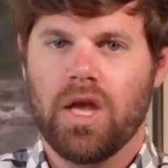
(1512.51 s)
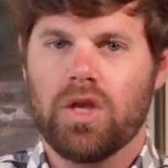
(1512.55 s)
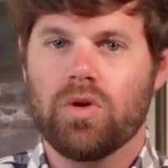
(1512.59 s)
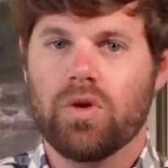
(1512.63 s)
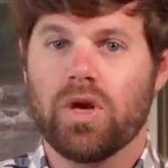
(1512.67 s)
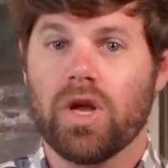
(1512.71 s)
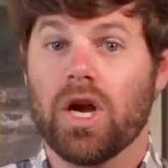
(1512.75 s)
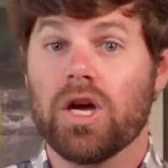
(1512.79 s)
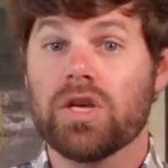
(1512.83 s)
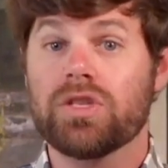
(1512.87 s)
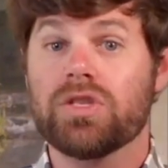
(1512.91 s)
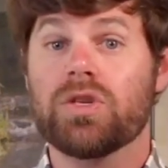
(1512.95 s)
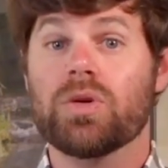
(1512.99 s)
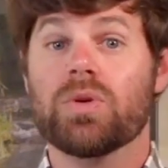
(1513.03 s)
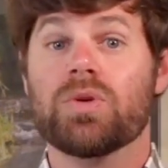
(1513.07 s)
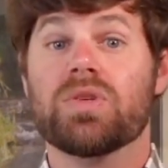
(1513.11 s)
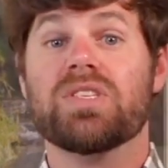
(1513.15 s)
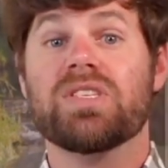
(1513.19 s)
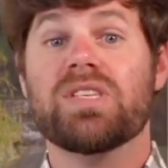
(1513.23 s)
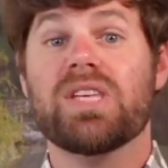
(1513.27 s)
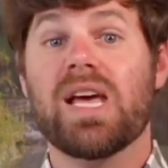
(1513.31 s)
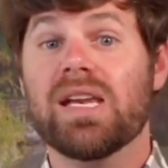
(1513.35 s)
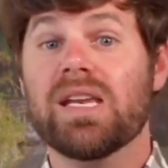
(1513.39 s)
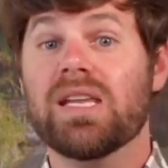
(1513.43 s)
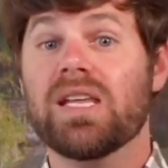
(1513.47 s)
You can also
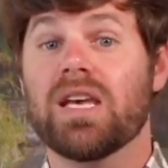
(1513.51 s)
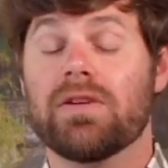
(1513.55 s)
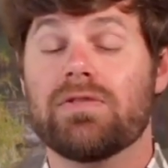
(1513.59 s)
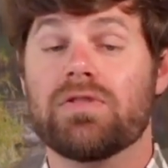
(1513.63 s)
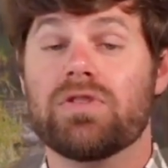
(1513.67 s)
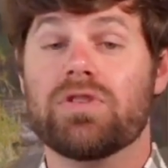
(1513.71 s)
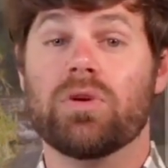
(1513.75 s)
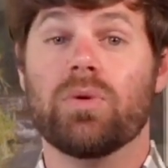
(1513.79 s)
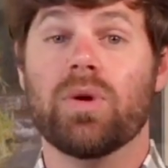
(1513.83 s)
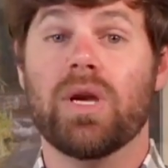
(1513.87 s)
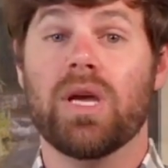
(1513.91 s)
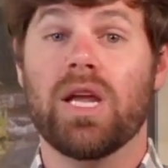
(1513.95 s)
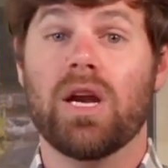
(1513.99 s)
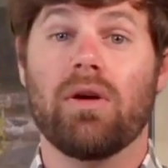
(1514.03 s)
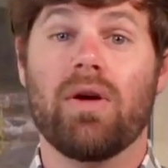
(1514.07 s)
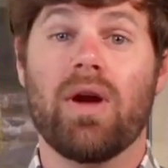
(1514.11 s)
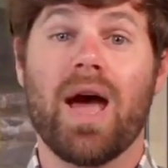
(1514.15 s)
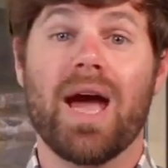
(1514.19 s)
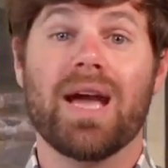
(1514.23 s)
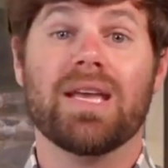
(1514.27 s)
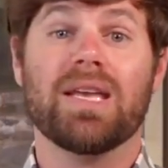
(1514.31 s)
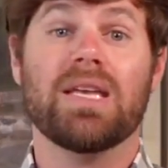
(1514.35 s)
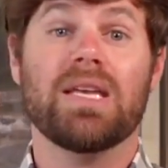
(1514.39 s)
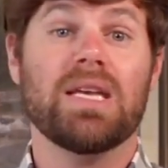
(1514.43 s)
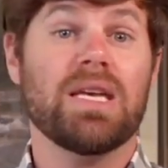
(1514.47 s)
send gifts through
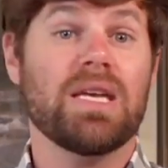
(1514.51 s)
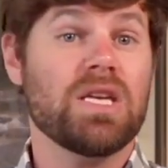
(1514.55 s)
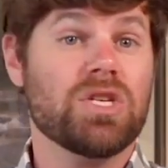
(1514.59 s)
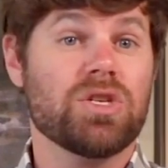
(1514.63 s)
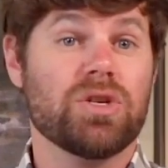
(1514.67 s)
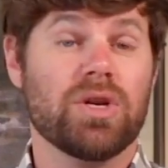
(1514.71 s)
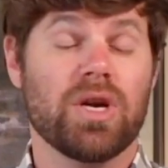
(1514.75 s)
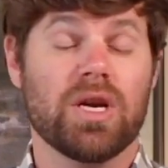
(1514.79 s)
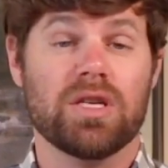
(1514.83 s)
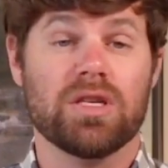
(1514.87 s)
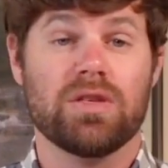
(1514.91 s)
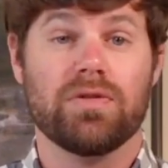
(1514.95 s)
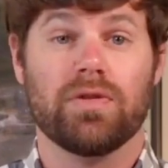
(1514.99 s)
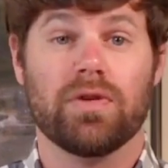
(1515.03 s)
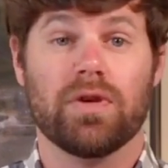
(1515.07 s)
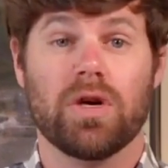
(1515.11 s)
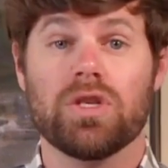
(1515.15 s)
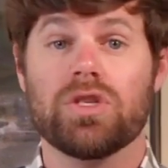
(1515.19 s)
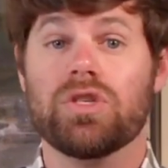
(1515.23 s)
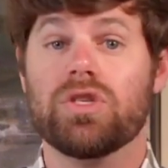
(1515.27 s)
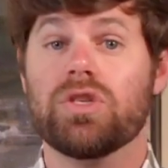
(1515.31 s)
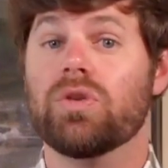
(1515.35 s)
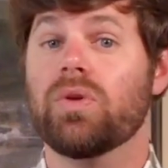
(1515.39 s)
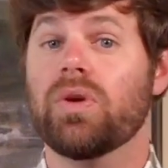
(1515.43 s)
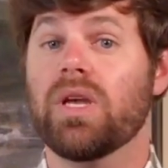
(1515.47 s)
Interact e-transfer
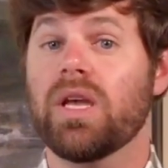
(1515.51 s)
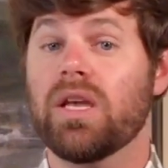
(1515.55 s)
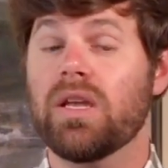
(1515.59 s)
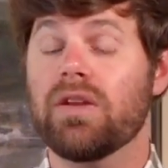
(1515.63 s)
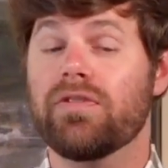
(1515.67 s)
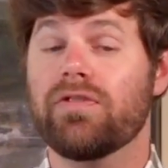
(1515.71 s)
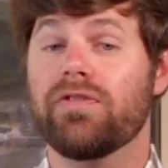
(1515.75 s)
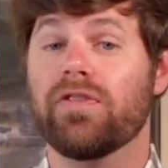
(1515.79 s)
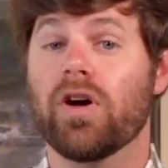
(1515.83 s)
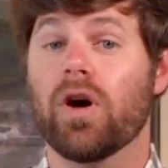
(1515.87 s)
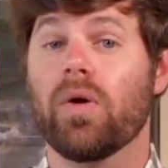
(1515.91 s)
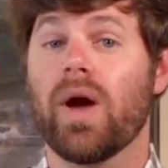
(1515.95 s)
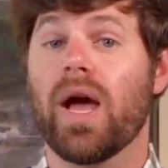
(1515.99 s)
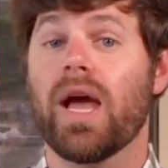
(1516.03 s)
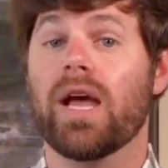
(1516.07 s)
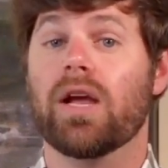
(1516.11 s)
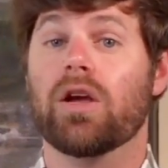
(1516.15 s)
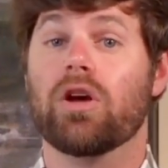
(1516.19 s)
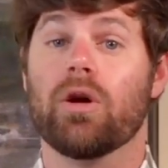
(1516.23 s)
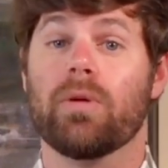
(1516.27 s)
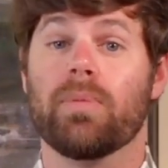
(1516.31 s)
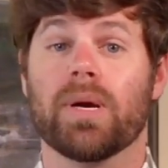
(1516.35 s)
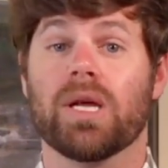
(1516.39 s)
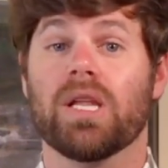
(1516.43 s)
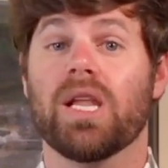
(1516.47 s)
to
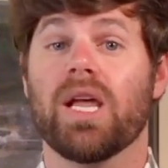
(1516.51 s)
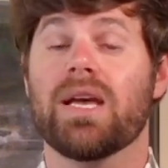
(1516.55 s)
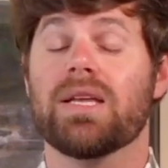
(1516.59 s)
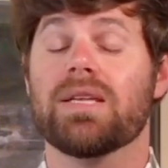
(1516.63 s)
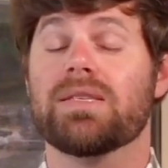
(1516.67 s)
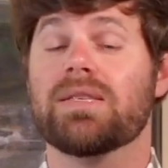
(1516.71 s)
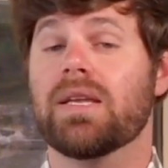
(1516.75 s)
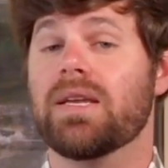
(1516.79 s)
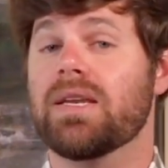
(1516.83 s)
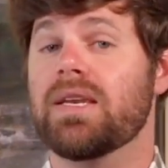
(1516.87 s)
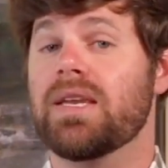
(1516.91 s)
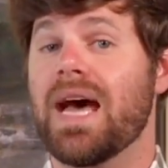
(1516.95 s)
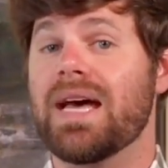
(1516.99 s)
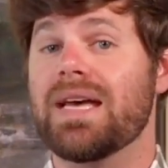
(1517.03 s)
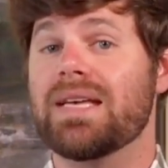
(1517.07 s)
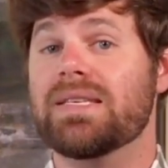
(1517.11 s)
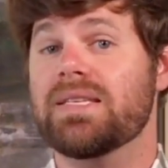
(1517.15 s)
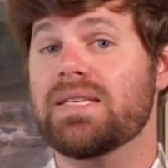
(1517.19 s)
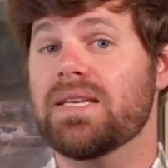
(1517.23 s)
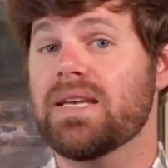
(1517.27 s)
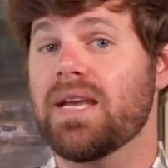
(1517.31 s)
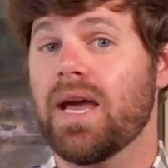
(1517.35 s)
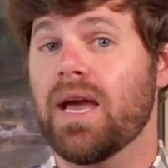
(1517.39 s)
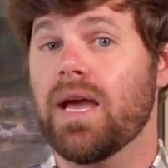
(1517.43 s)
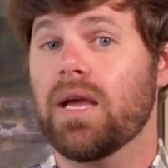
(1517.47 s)

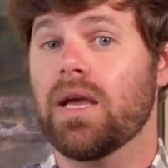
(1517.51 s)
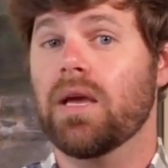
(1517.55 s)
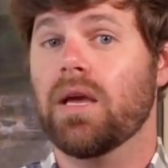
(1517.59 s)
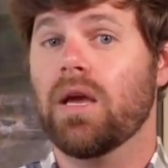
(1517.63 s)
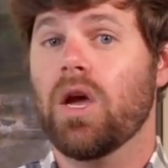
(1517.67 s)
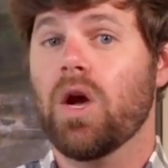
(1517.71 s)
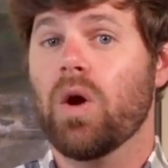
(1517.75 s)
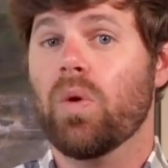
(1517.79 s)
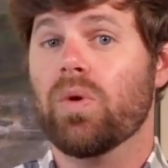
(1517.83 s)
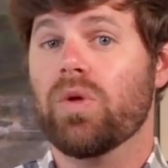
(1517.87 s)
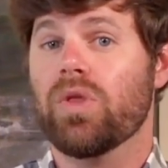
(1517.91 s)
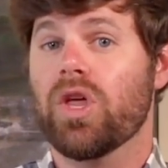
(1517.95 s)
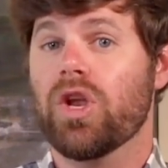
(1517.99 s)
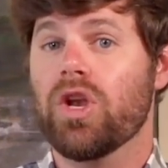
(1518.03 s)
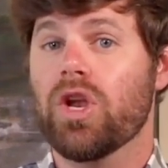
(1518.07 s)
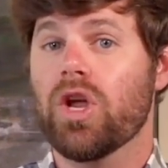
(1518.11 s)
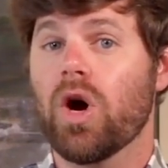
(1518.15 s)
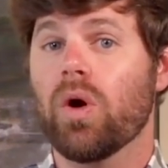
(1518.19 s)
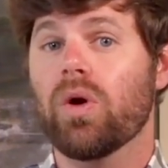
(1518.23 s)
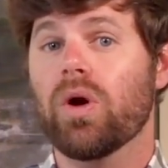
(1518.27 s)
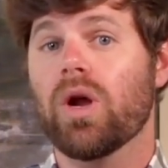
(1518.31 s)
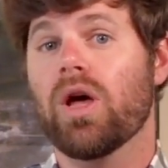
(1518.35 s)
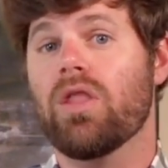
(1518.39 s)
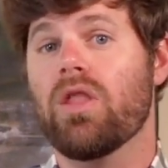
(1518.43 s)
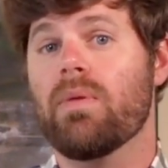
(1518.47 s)
info@cobourgalliance.ca with a
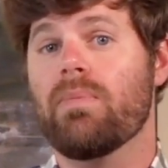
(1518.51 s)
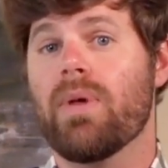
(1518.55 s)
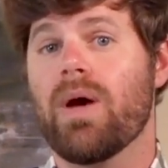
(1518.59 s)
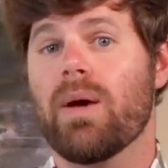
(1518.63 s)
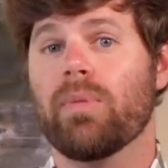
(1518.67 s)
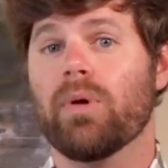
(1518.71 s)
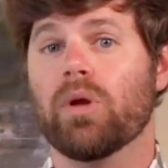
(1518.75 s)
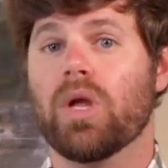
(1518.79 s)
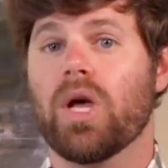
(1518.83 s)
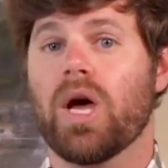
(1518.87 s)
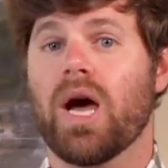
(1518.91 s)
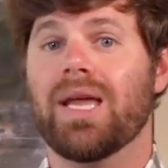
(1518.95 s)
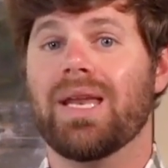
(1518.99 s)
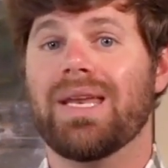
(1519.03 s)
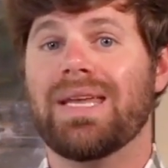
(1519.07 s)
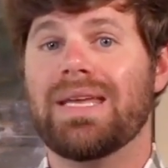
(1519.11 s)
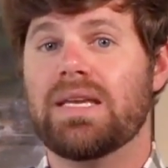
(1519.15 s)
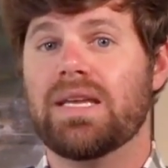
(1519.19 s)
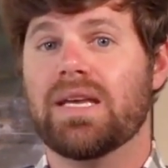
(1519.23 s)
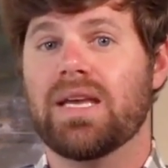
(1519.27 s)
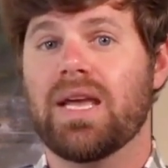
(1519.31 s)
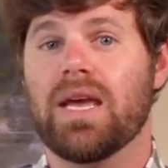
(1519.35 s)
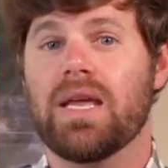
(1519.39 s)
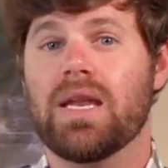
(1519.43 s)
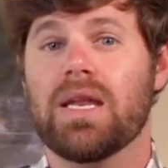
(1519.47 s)
note on the memo line
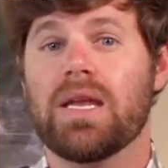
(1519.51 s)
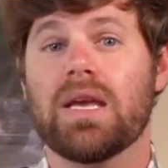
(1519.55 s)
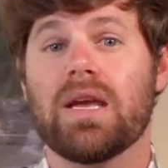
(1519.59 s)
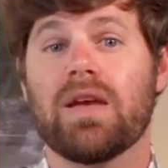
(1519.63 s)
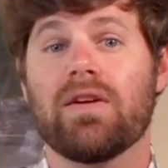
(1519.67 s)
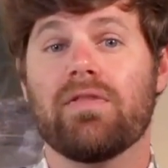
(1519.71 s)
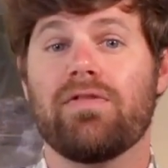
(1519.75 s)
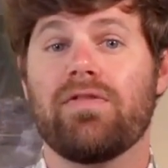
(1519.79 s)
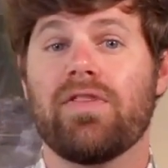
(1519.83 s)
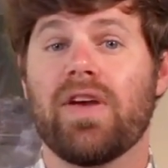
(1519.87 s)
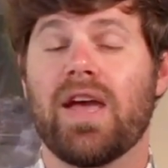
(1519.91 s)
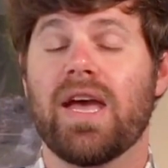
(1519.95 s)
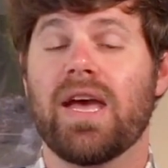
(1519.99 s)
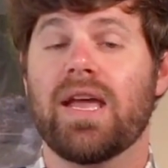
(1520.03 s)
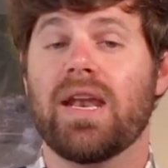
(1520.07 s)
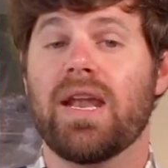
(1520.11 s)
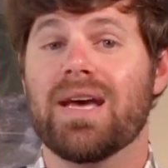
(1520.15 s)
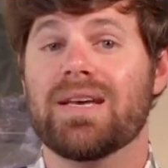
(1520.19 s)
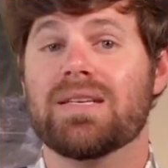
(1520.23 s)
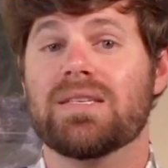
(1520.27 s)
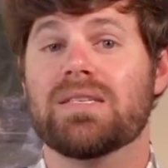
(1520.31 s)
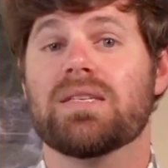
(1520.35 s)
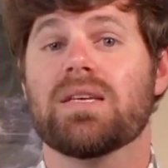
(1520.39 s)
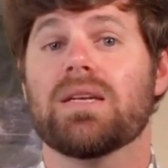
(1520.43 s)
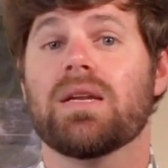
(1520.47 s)
indicating Van
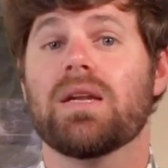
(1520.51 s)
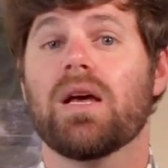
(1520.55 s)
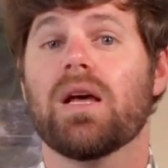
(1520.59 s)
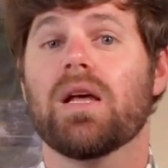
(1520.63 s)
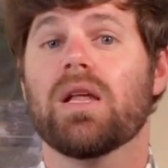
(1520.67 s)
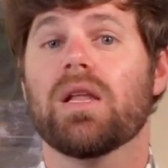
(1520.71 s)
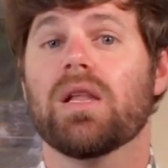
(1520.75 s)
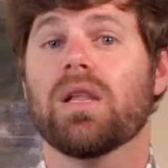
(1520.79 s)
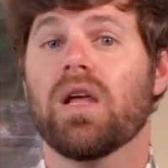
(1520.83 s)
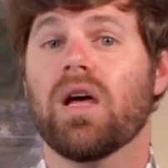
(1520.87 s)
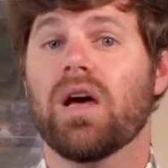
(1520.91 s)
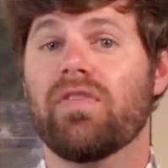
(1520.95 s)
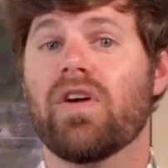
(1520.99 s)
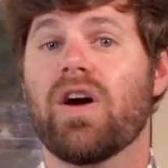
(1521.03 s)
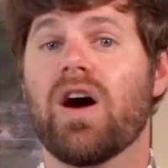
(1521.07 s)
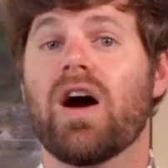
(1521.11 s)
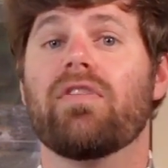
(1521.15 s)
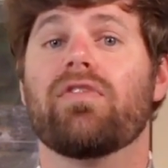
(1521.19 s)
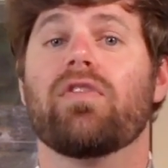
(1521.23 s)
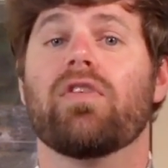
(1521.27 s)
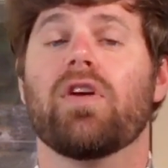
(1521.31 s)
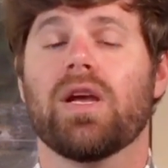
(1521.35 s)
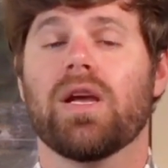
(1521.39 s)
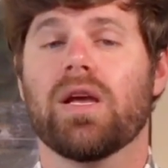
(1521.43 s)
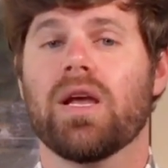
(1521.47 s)
Essen Love
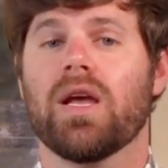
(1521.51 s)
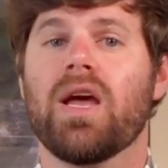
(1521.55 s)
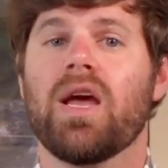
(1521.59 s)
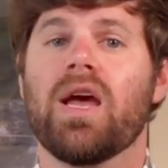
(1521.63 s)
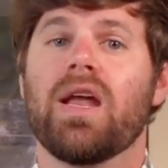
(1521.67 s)
Offering.